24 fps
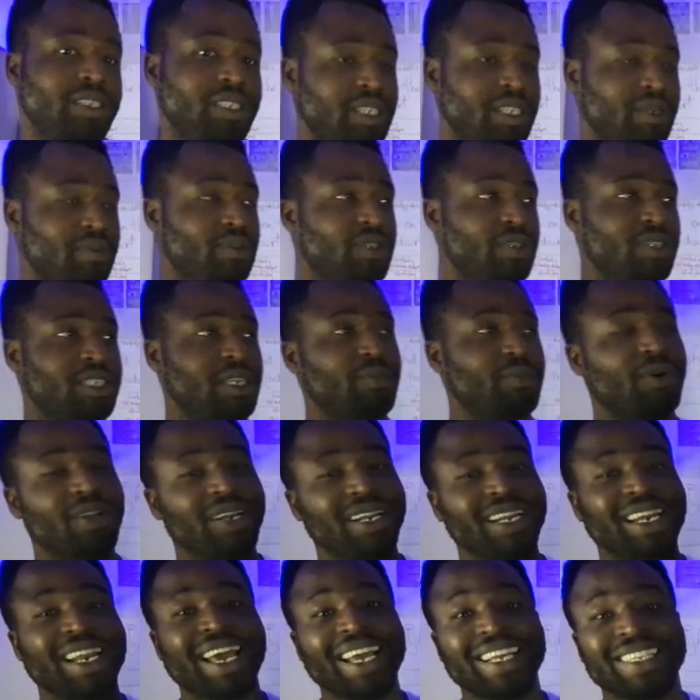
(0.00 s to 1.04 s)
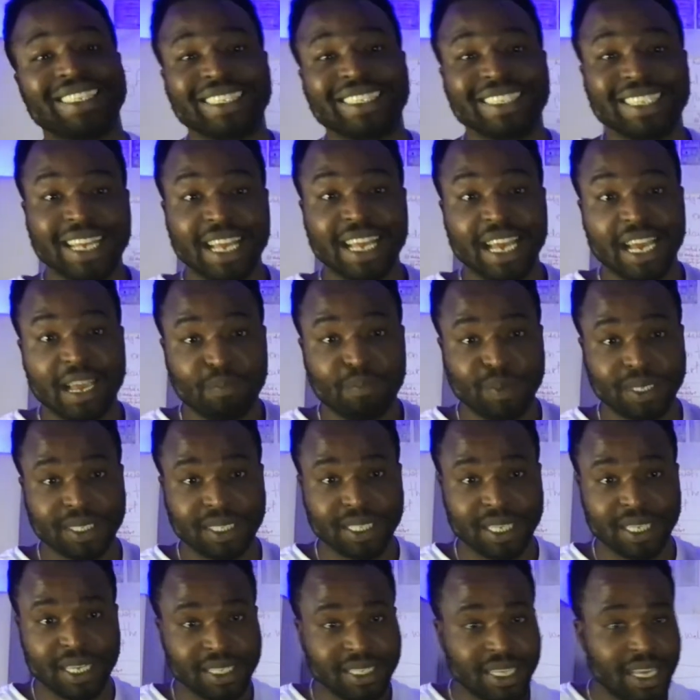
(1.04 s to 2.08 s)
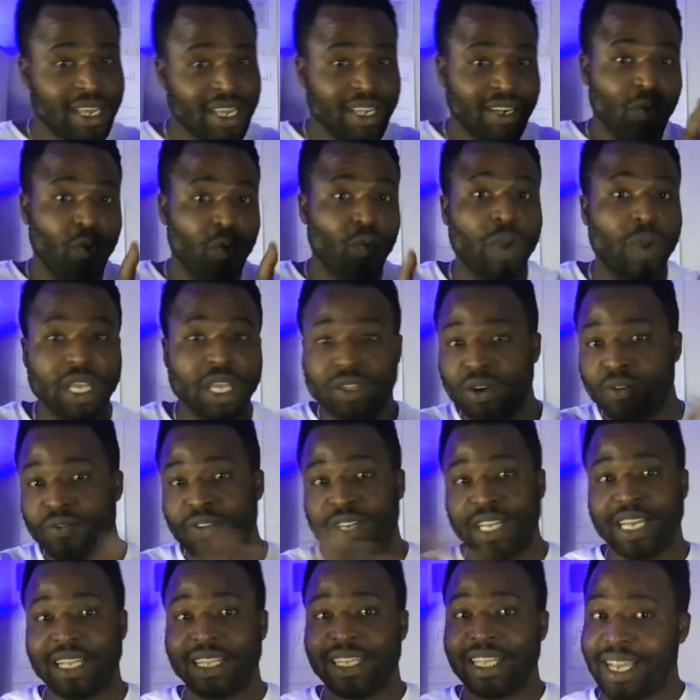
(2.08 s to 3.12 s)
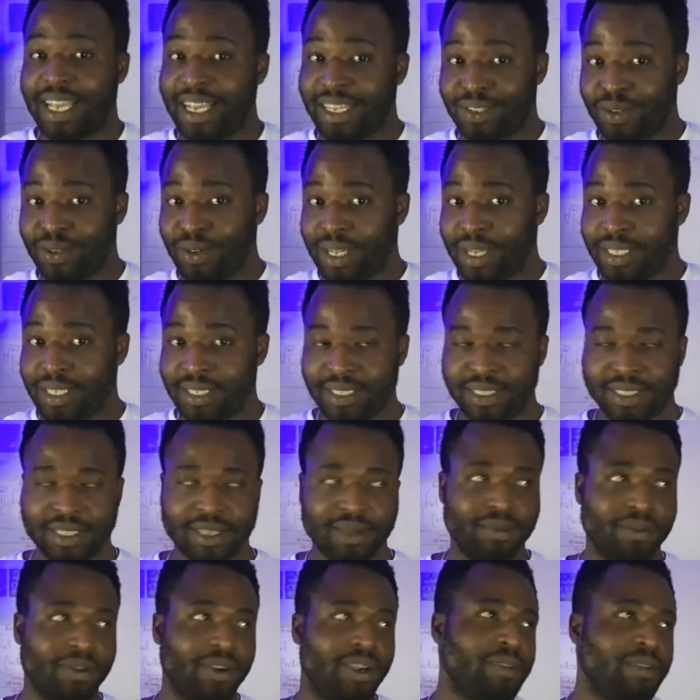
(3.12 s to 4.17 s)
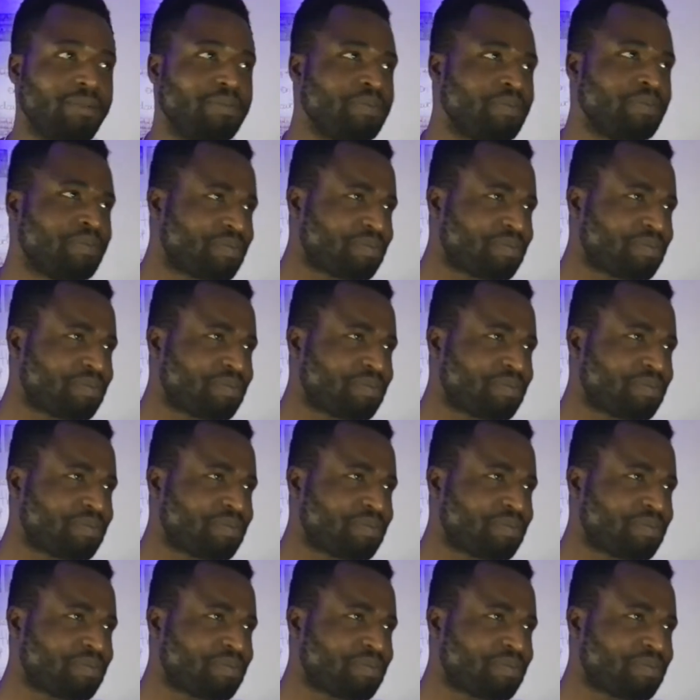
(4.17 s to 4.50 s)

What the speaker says: system. So it's about 99% the weight of the entire solar system, right?